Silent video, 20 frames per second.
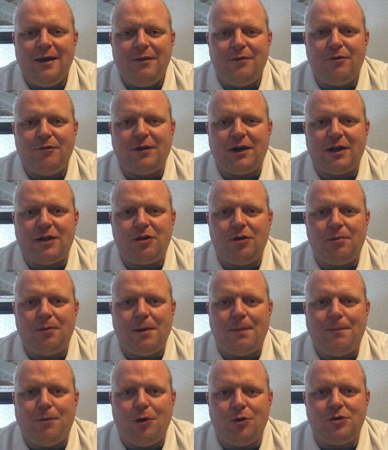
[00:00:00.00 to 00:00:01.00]
We've had a couple
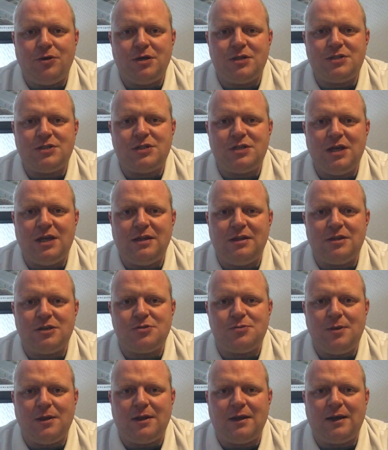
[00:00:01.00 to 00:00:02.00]
of pundits saying
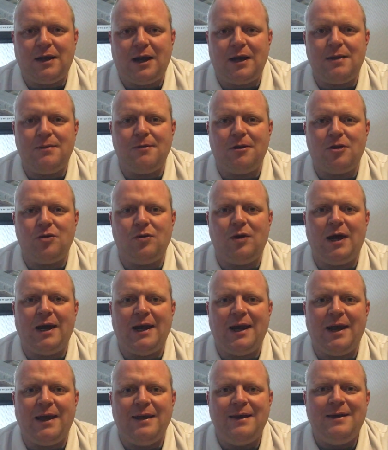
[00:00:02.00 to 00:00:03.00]
this week that Harry
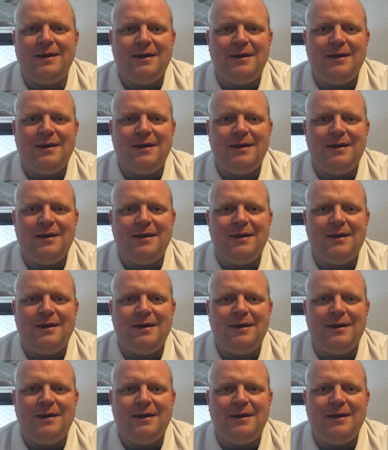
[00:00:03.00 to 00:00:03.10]
Maguire